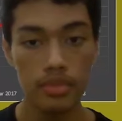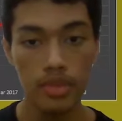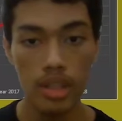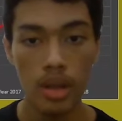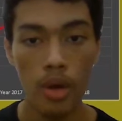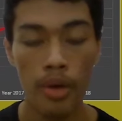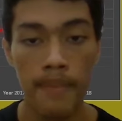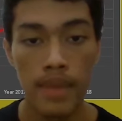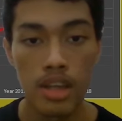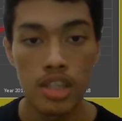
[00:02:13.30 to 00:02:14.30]
All right.
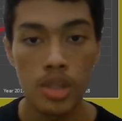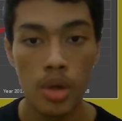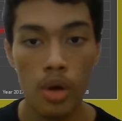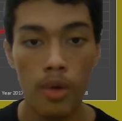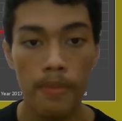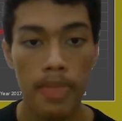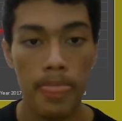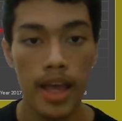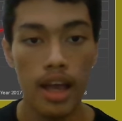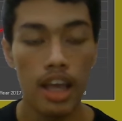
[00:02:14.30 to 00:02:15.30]
So
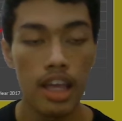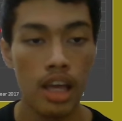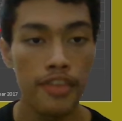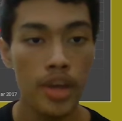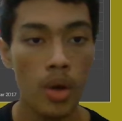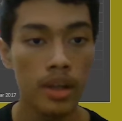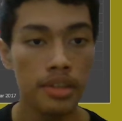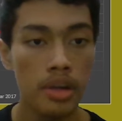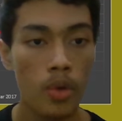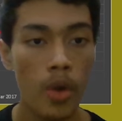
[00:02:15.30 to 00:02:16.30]
if you're
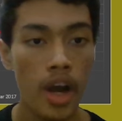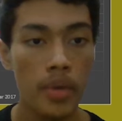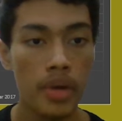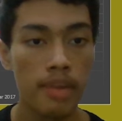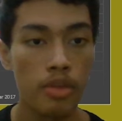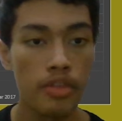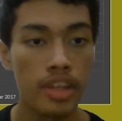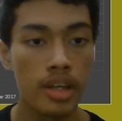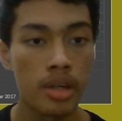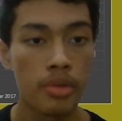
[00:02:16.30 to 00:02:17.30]
wondering why we remove the
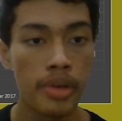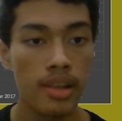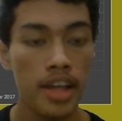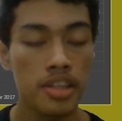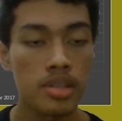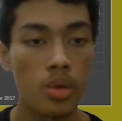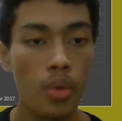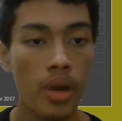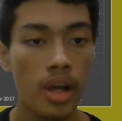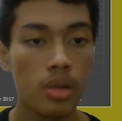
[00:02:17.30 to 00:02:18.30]
grid lines,
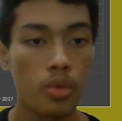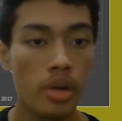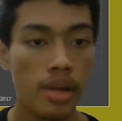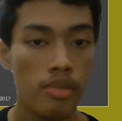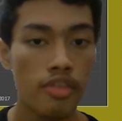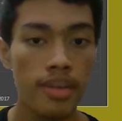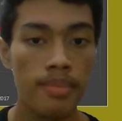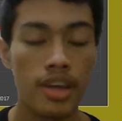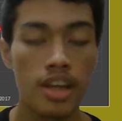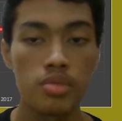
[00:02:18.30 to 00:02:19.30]
well, we remove it
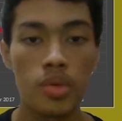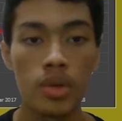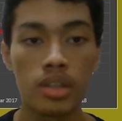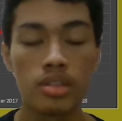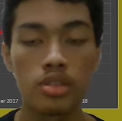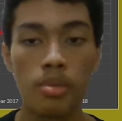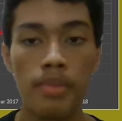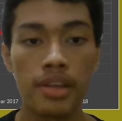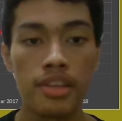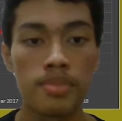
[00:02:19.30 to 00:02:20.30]
because we want to make
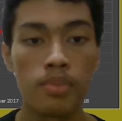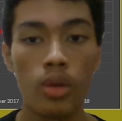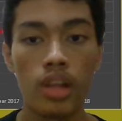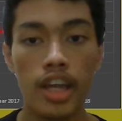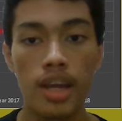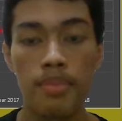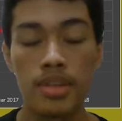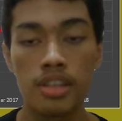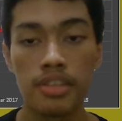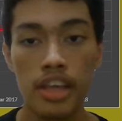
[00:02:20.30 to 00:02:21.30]
this more like a
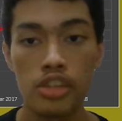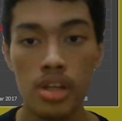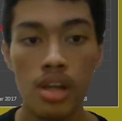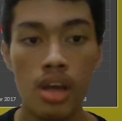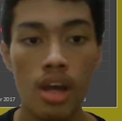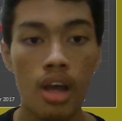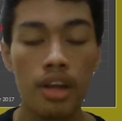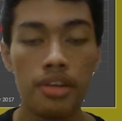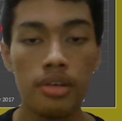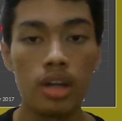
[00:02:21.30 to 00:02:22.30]
presentation,
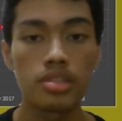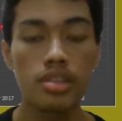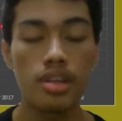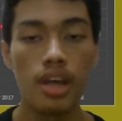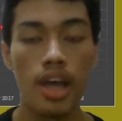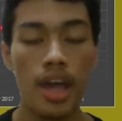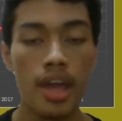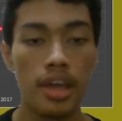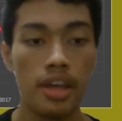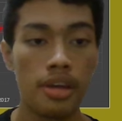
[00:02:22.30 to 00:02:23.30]
not
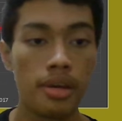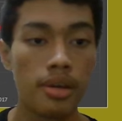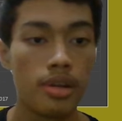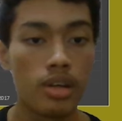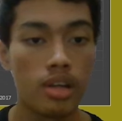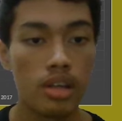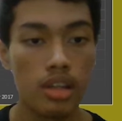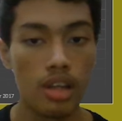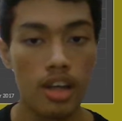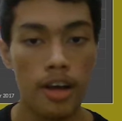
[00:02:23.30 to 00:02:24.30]
a
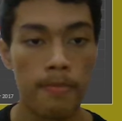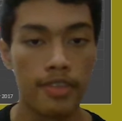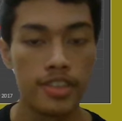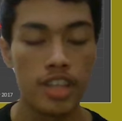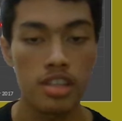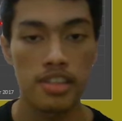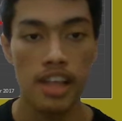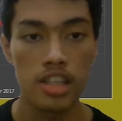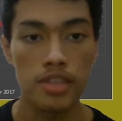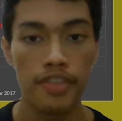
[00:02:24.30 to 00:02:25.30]
just
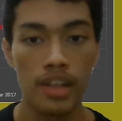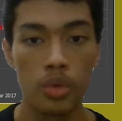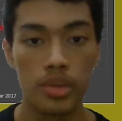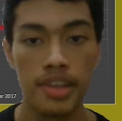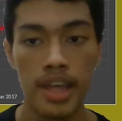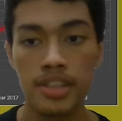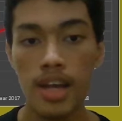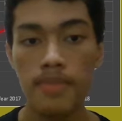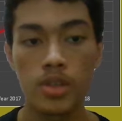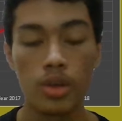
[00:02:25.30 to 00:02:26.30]
cells filled with data.
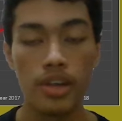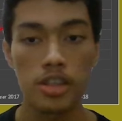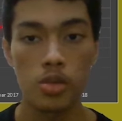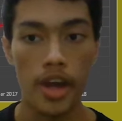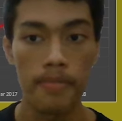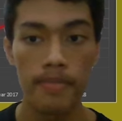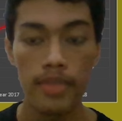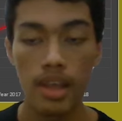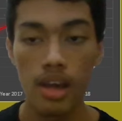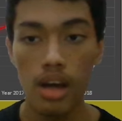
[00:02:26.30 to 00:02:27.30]
So that's why.
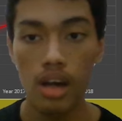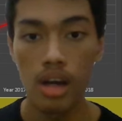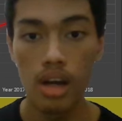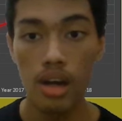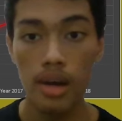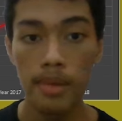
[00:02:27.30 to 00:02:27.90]
Um,